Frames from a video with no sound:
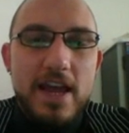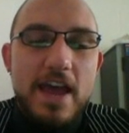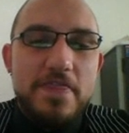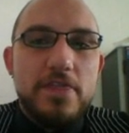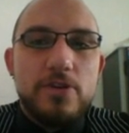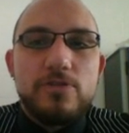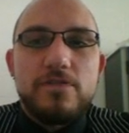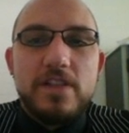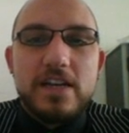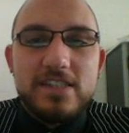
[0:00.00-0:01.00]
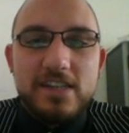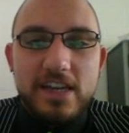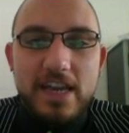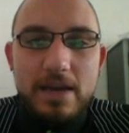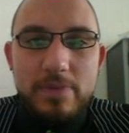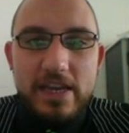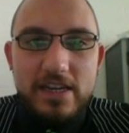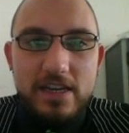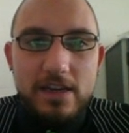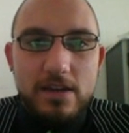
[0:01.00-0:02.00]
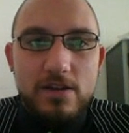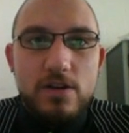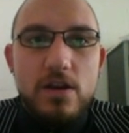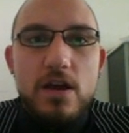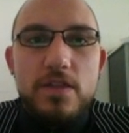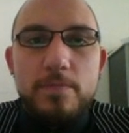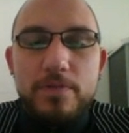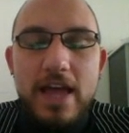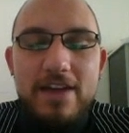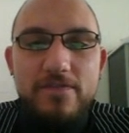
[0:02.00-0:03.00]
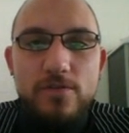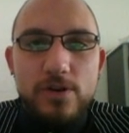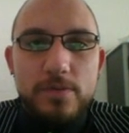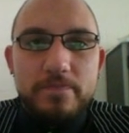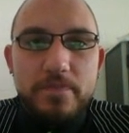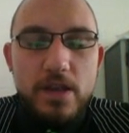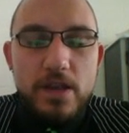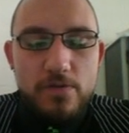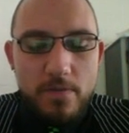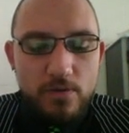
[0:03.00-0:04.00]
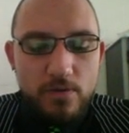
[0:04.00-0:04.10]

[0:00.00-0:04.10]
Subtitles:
and then they're reflected in campaigning. The platform, remember